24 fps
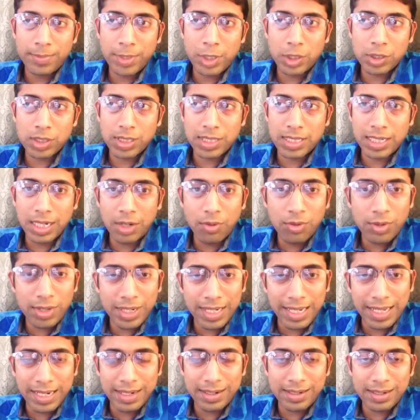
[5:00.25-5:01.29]
because the ground
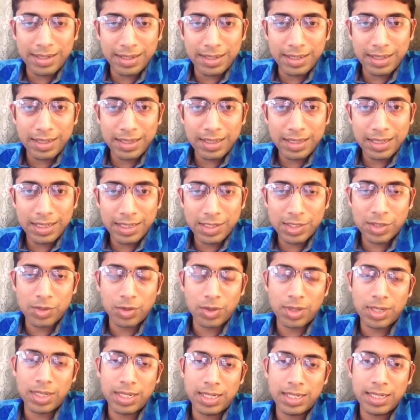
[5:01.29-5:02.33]
reality is
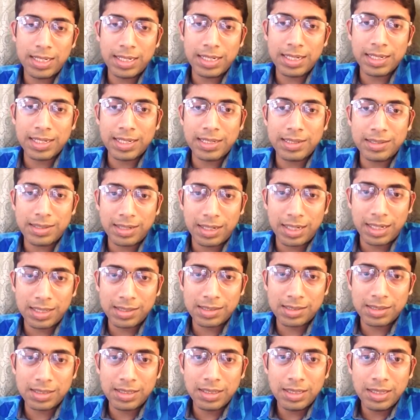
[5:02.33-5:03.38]
totally in
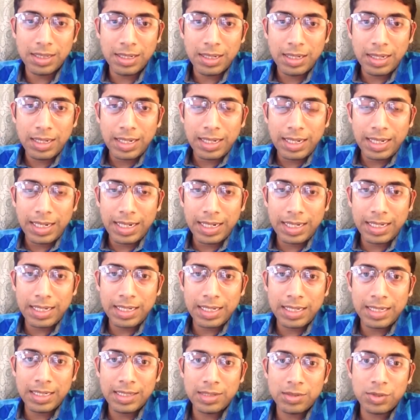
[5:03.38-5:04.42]
contrast,
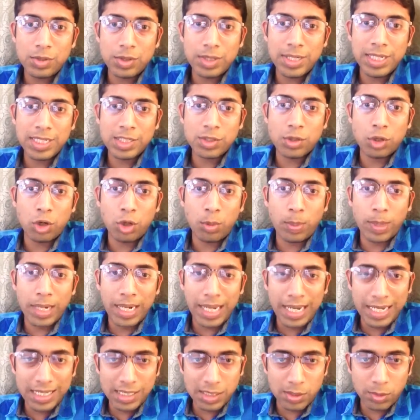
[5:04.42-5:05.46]
and in today's
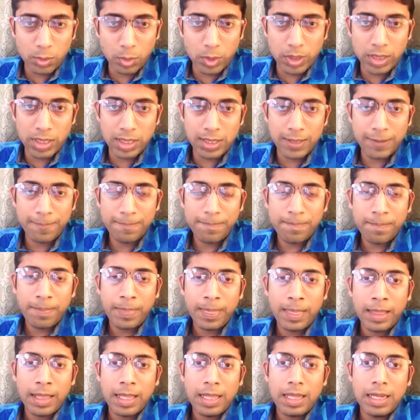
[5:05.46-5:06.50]
globalized world,
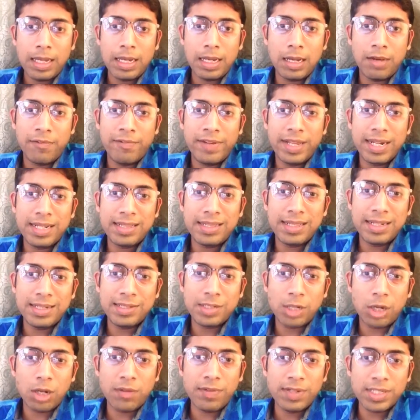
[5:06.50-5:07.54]
where there
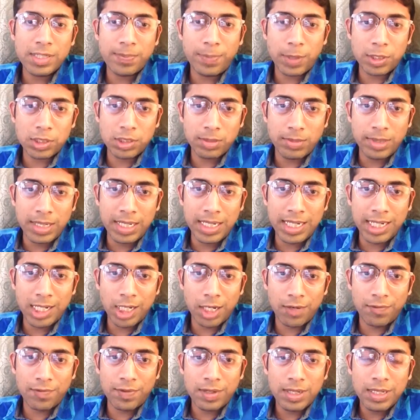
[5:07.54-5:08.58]
is always a
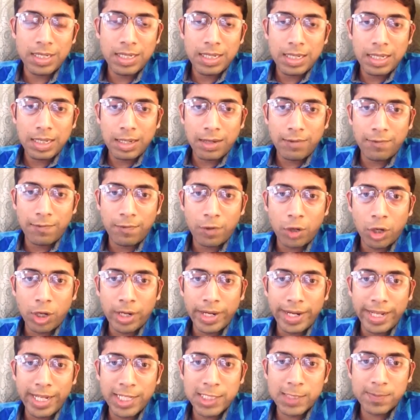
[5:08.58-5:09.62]
possibility of a
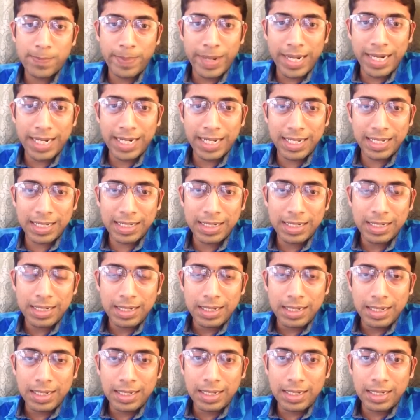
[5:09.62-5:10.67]
war expanding
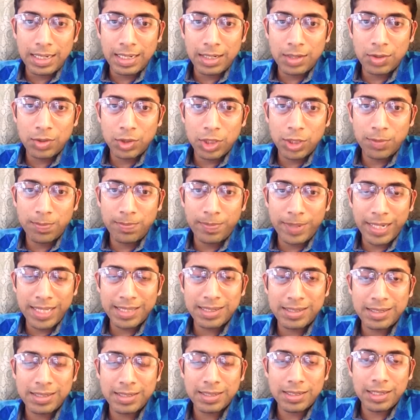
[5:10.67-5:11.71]
to the
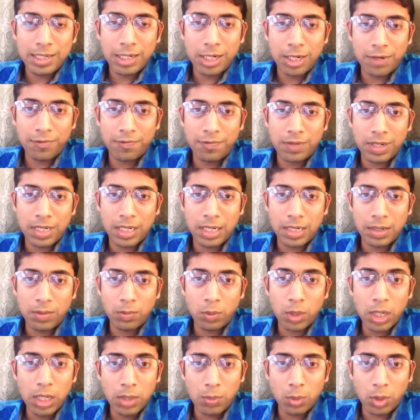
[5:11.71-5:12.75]
breadth of
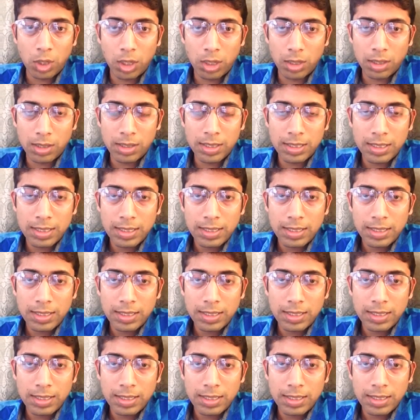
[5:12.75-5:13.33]
world war.